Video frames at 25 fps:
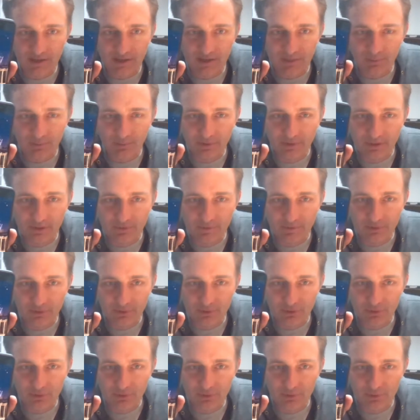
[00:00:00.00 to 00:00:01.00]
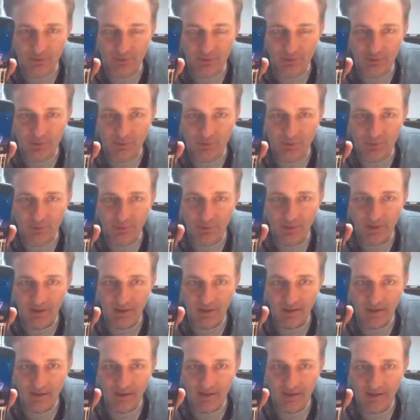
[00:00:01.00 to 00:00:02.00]
It will even show you
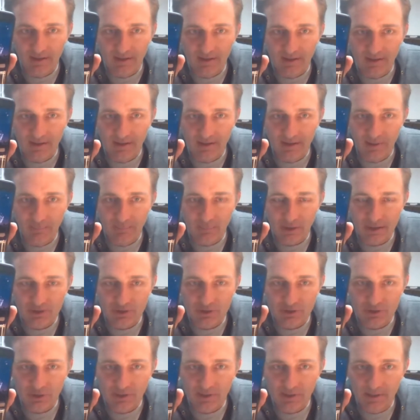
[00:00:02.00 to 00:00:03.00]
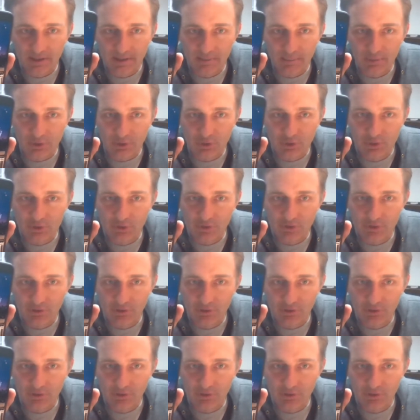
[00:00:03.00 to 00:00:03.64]
an imaginary image